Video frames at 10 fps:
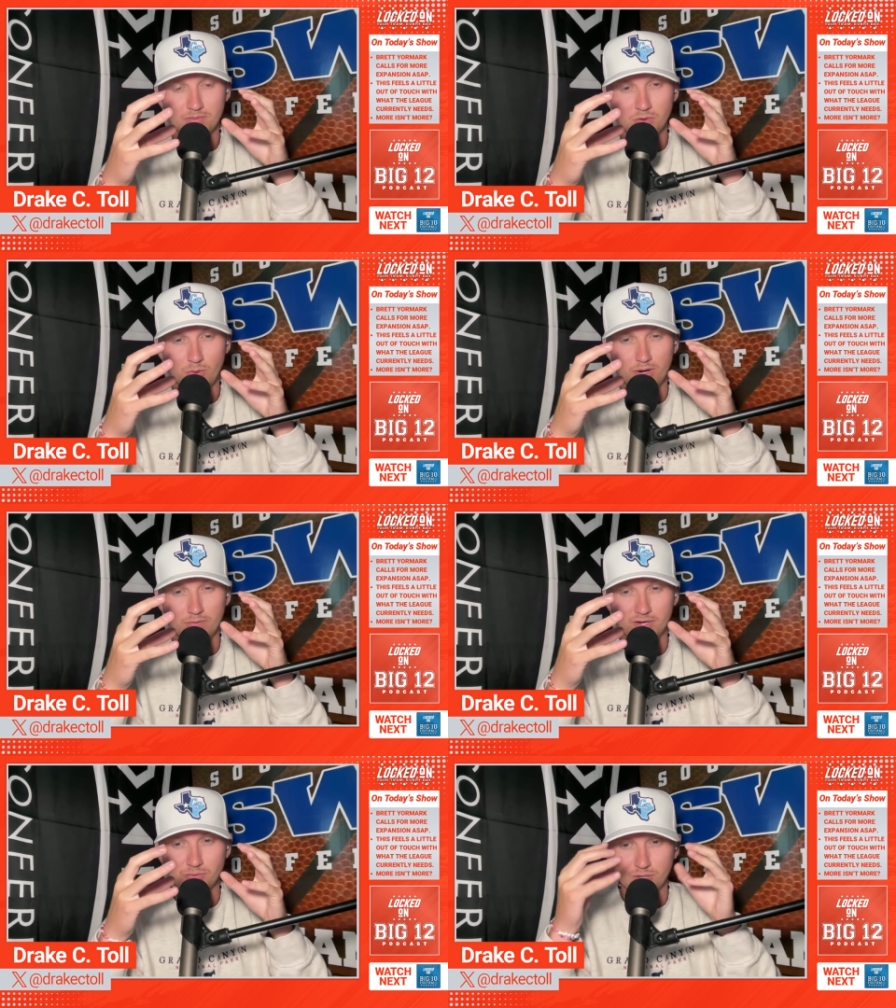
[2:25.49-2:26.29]
The winner of
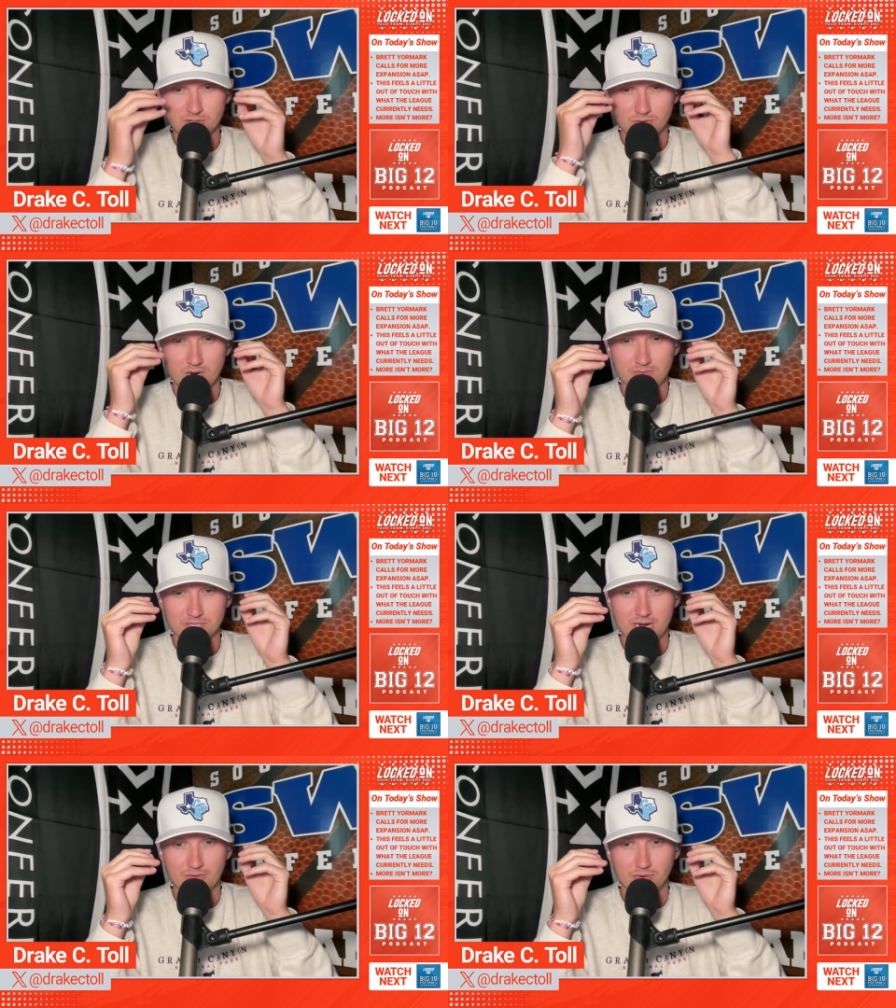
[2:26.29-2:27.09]
each regional comes
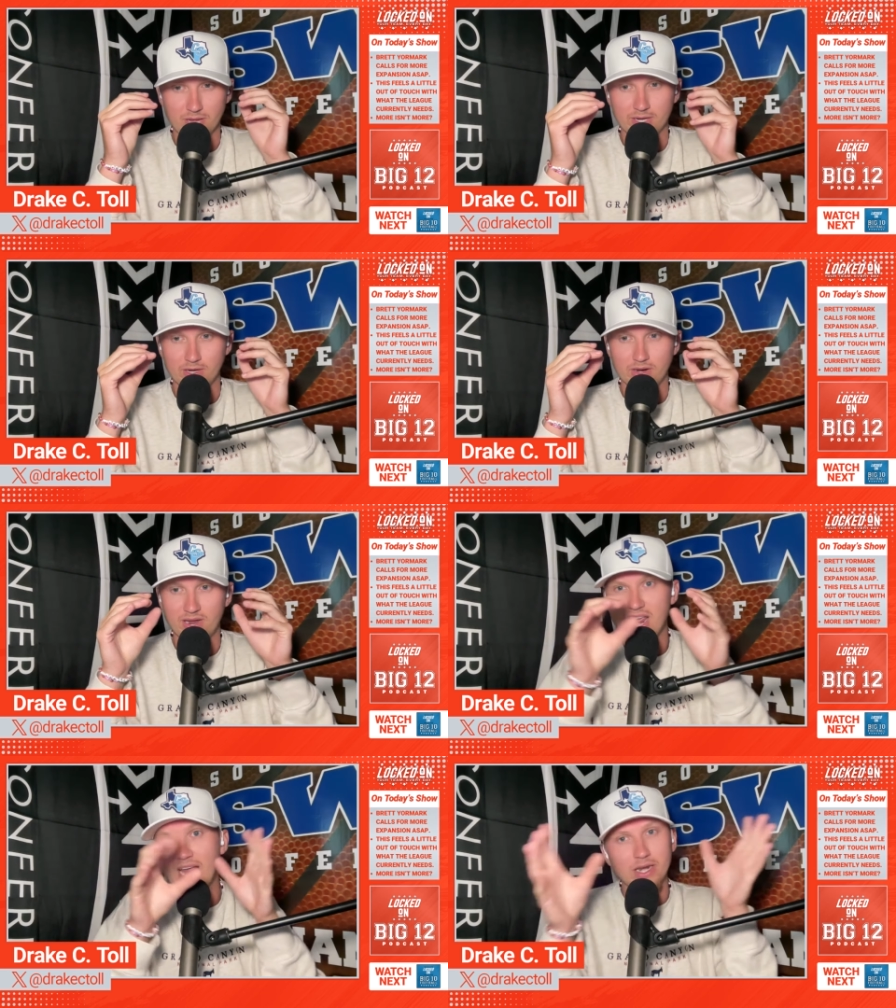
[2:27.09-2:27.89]
together in like a,
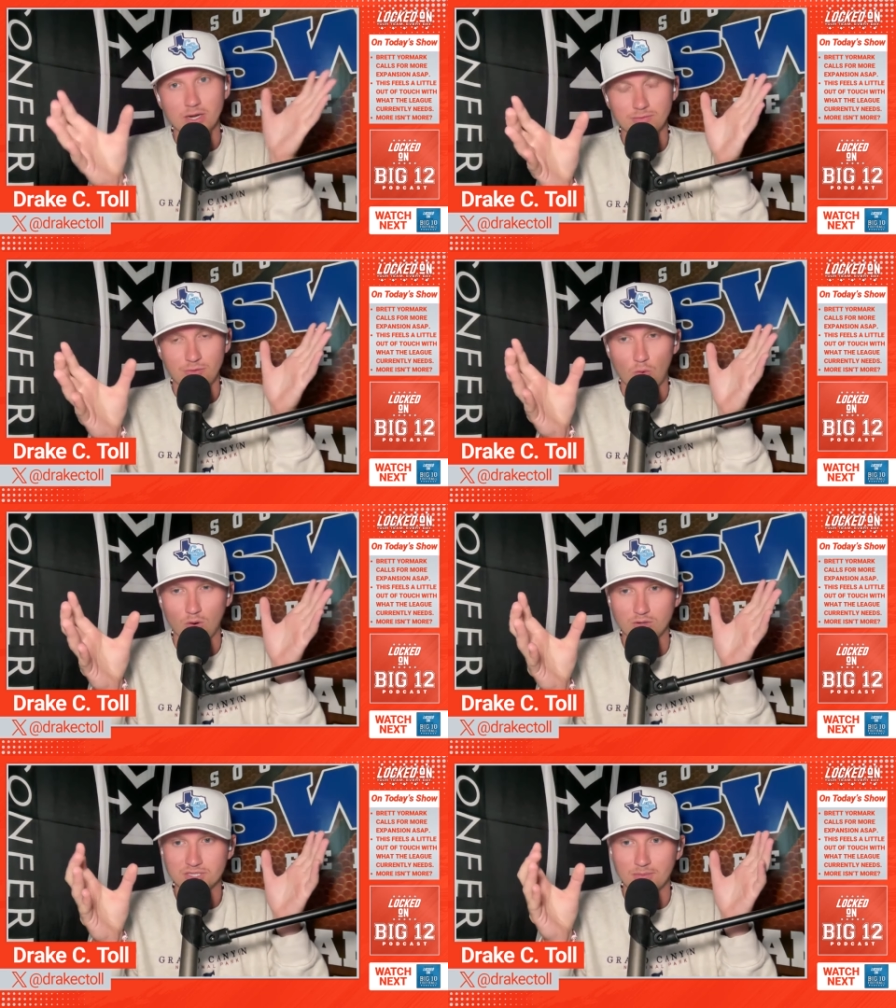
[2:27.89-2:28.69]
an ending
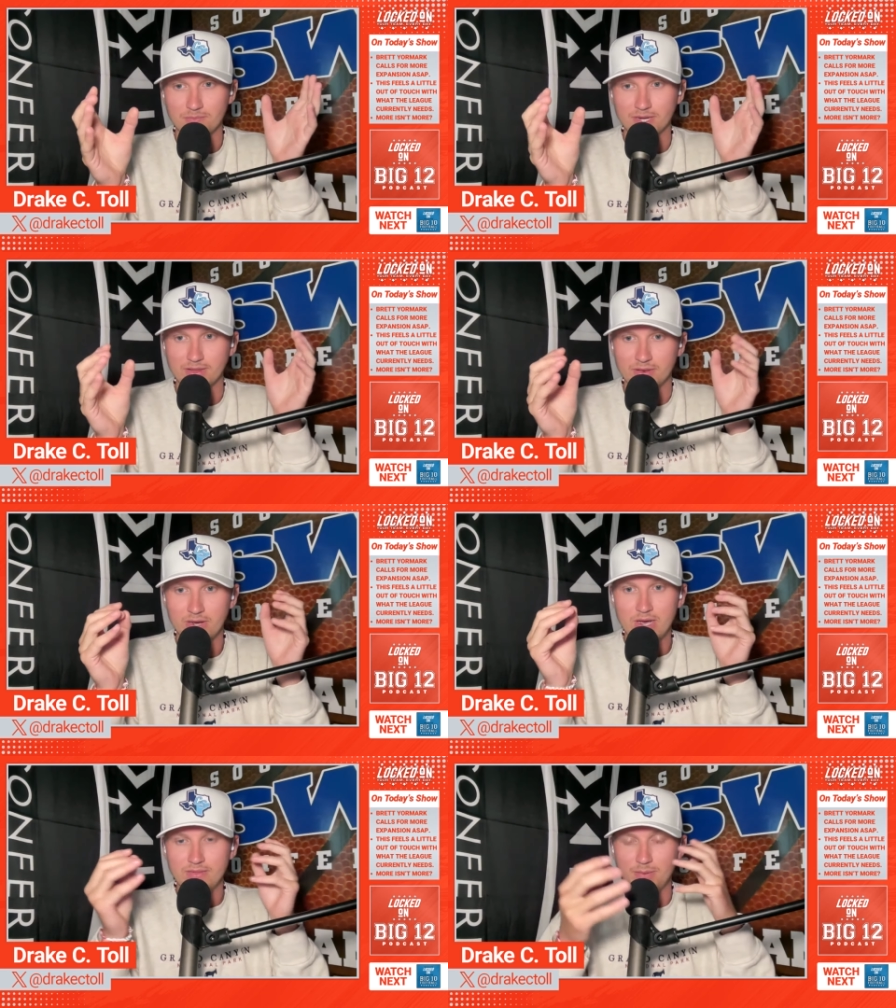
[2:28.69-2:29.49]
four or something, and then
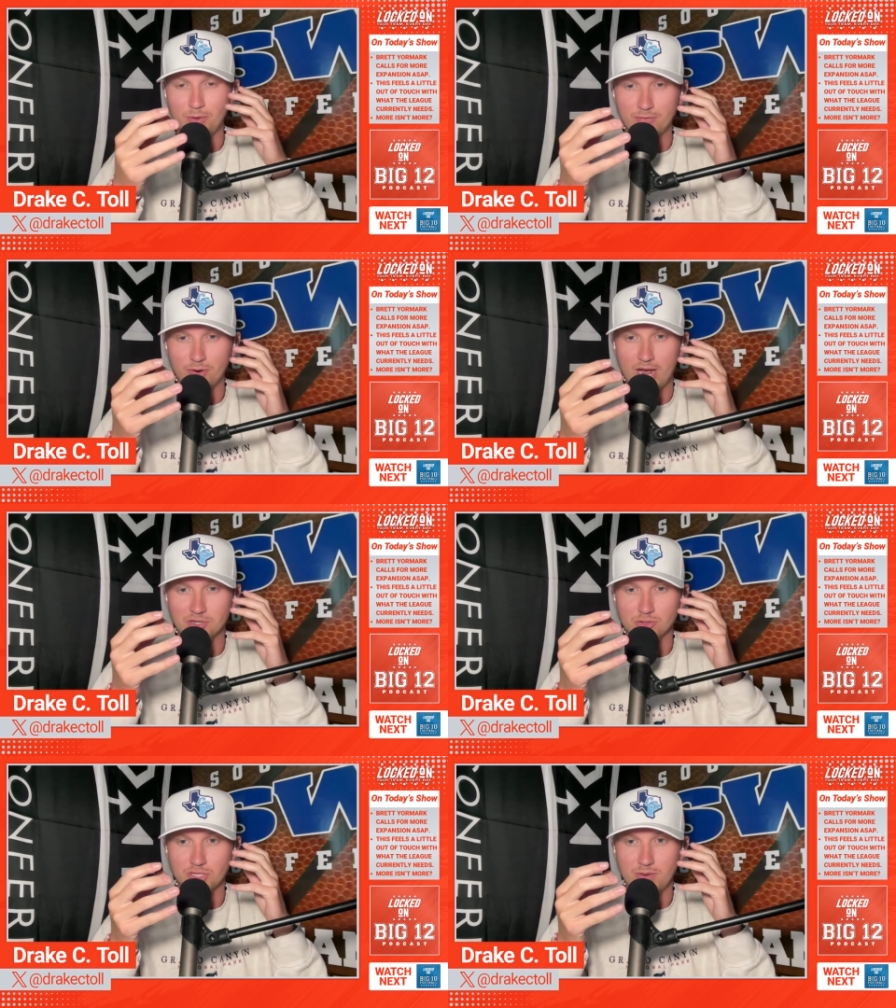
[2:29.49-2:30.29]
they play for
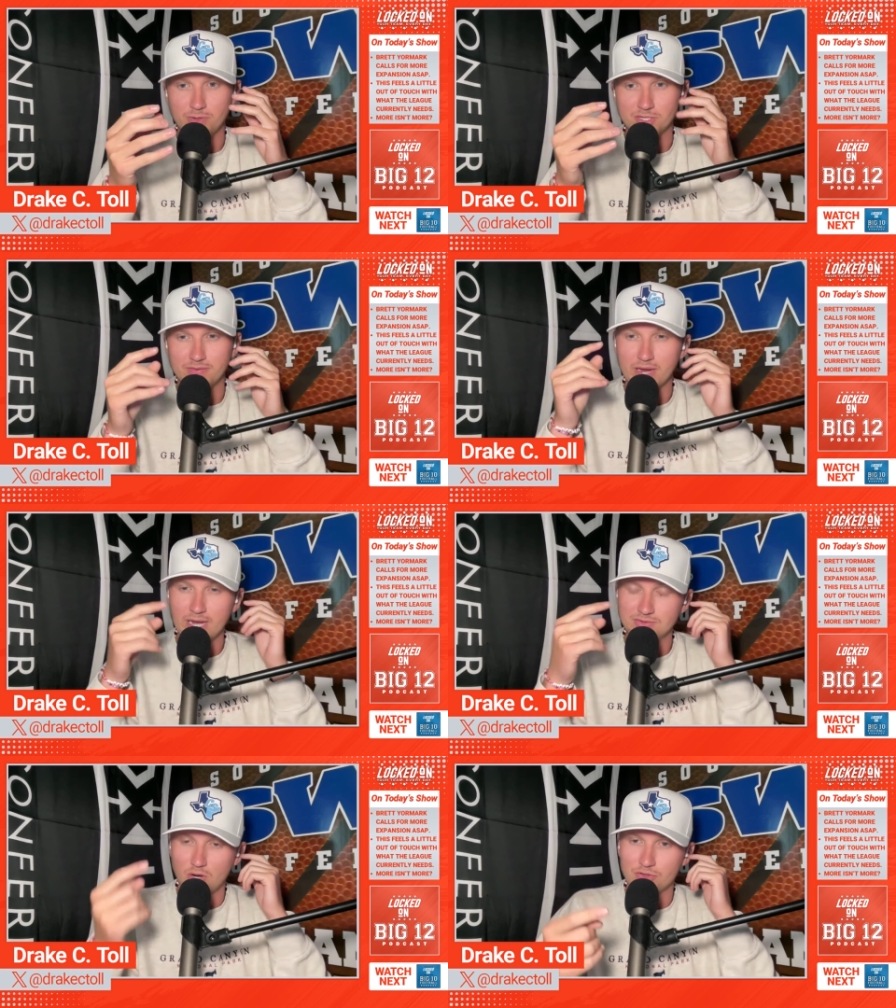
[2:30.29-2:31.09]
national championship. And that
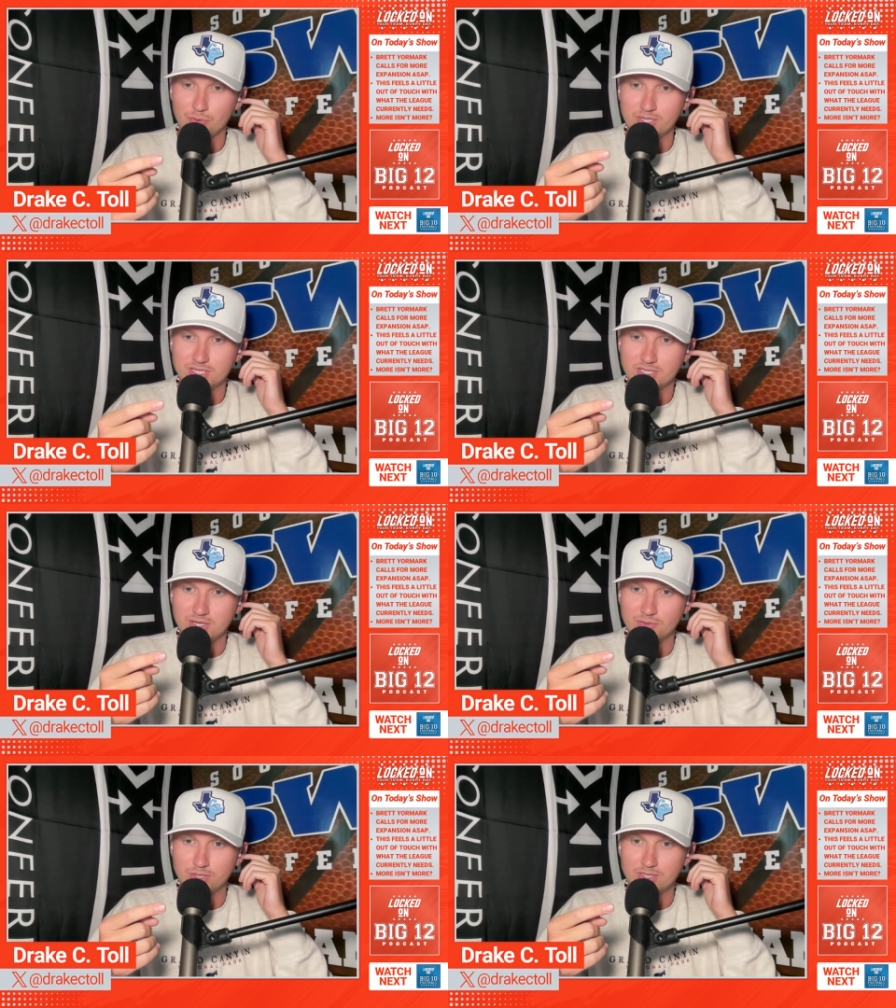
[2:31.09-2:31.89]
gives all
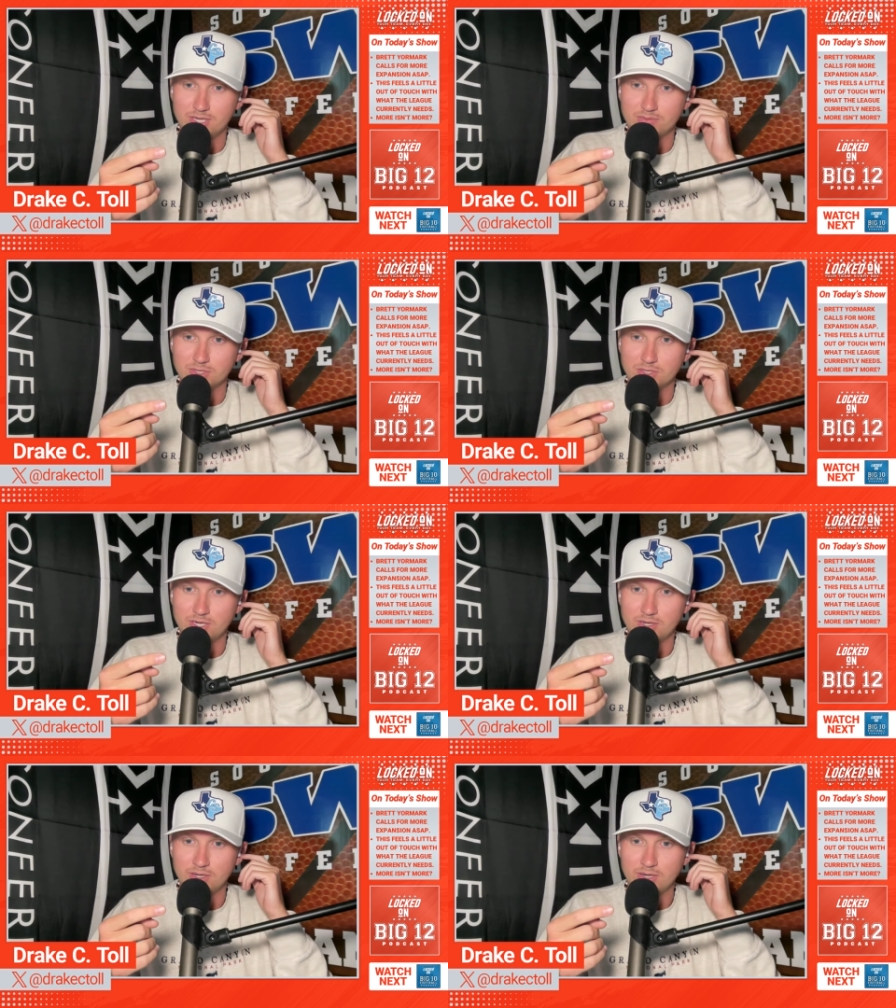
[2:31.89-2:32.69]
363 teams a chance.